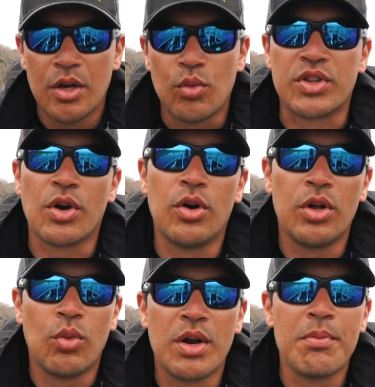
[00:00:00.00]
With the
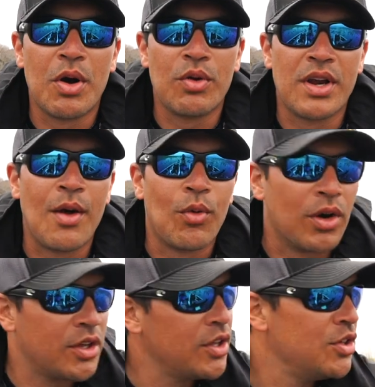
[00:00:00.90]
whole one boat
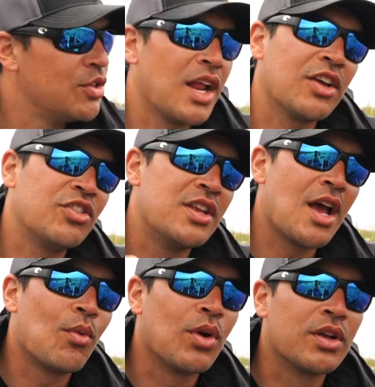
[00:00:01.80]
network, you can actually
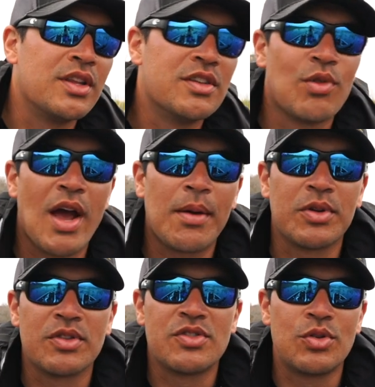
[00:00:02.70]
network these
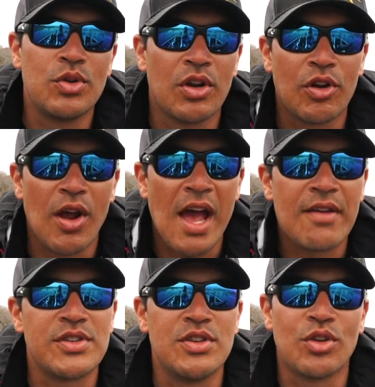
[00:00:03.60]
Raptors to your
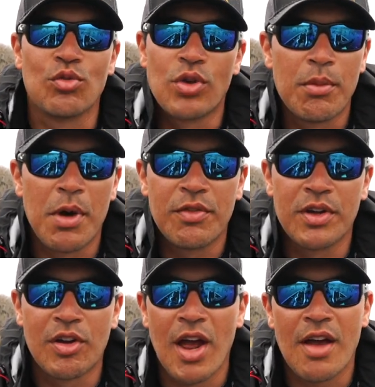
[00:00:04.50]
graphs, and you can run them off
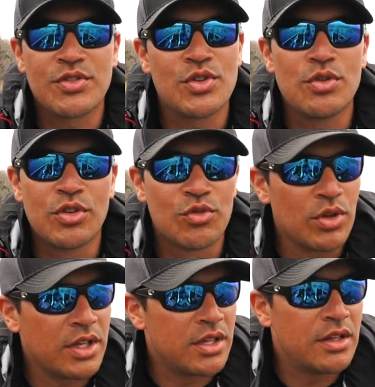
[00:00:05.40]
your graphs. So there's
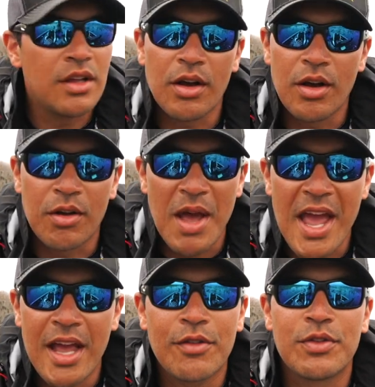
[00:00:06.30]
really a
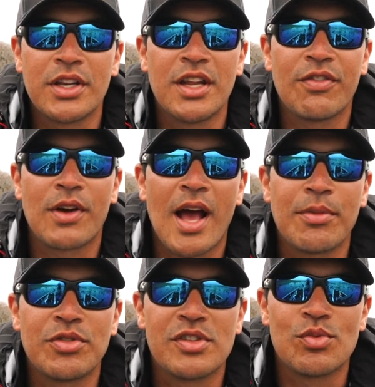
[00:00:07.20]
handful of different
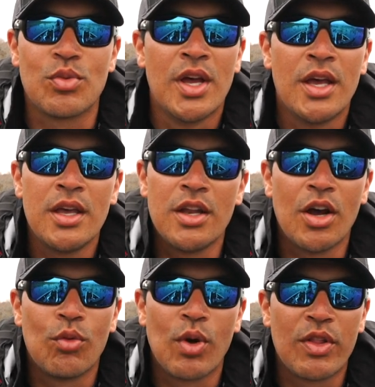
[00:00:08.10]
options, you
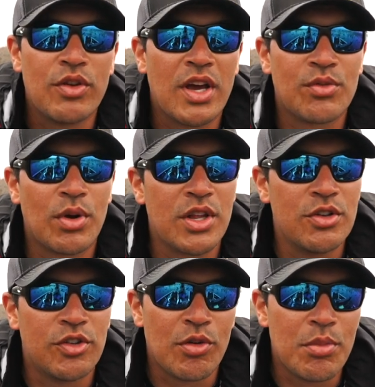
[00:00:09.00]
know, whether you guys want to
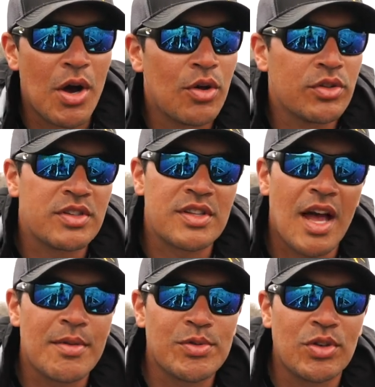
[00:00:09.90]
use the remote, the
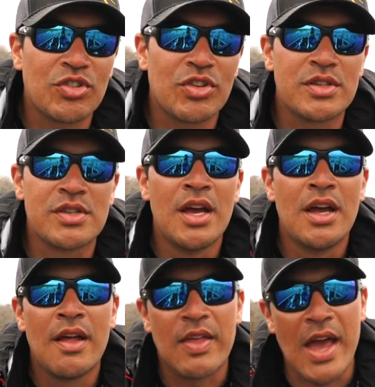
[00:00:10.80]
stomp switches,
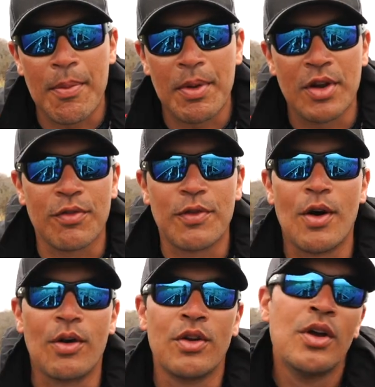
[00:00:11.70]
the app on your
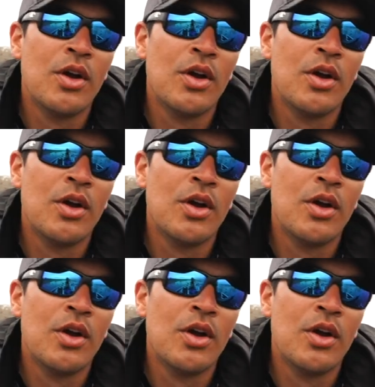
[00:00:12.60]
phone,